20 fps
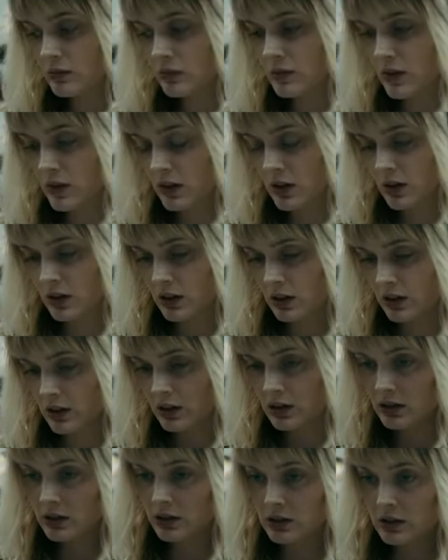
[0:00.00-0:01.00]

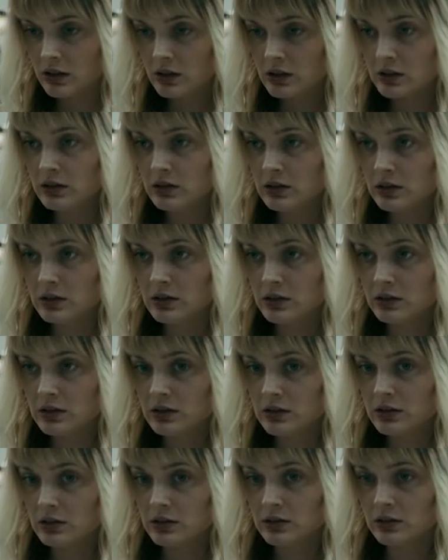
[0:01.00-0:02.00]

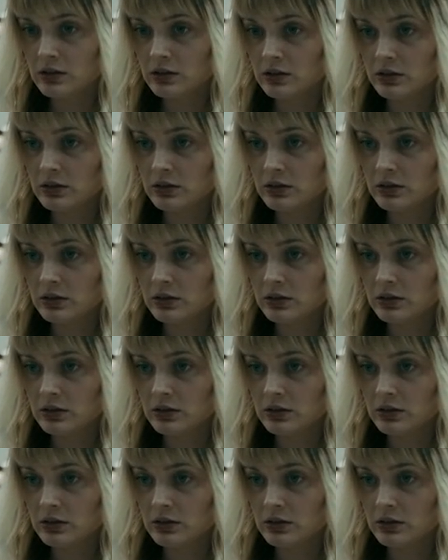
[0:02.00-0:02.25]
[no speech]